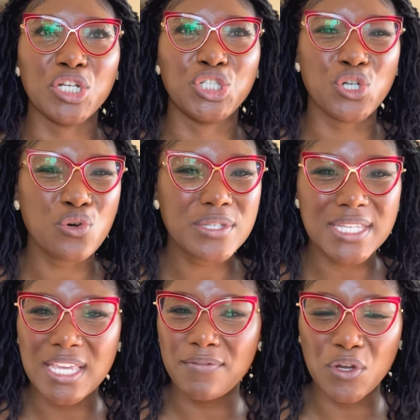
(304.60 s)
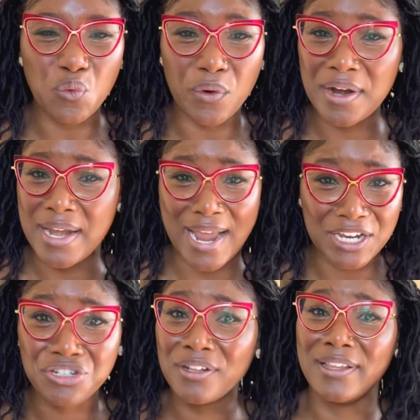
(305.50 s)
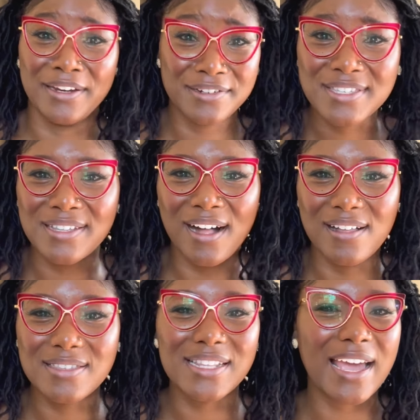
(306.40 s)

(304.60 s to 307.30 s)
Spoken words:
don't even wear natural hairstyles.